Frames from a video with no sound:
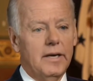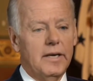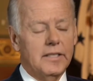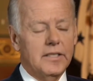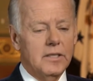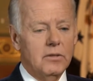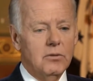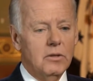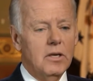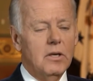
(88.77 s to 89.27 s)
I
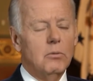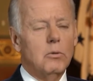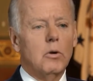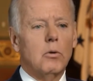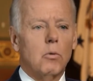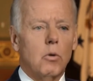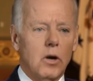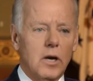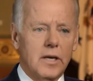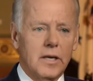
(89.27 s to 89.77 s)
said, well, we're
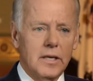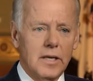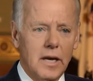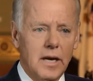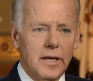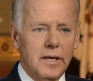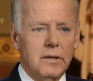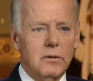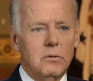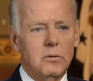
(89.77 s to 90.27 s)
working
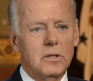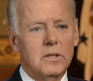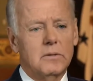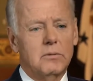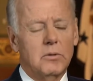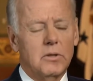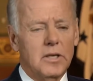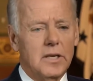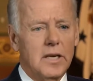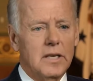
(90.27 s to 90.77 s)
on it,
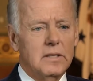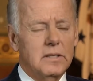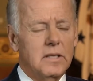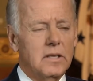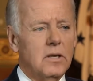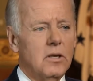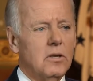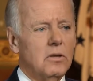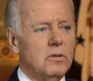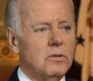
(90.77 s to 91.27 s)
we're getting
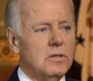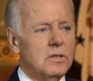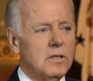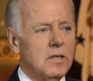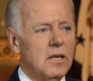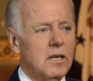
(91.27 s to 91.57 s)
close,